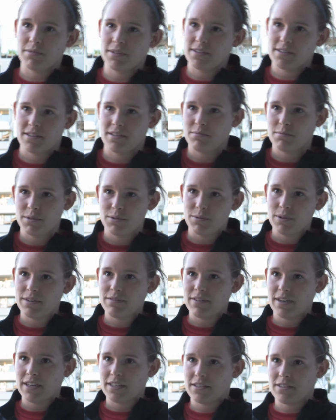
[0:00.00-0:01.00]
my speed of play is
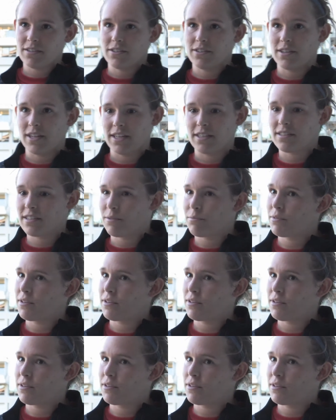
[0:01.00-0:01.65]
going to be way faster,